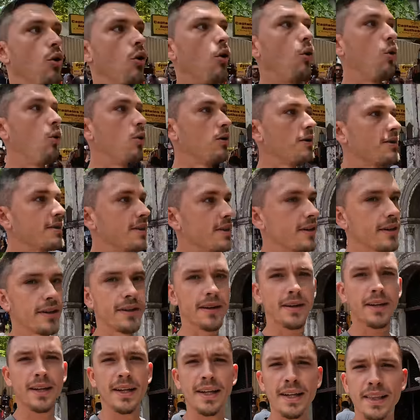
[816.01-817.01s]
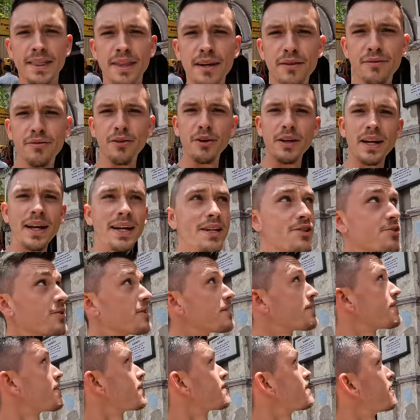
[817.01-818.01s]
old different
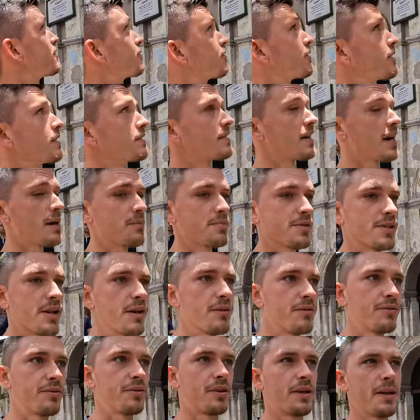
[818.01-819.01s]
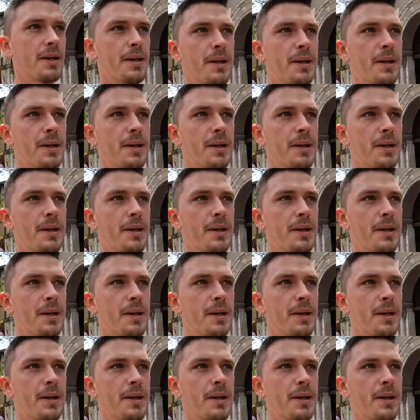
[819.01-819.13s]
entrances, different types of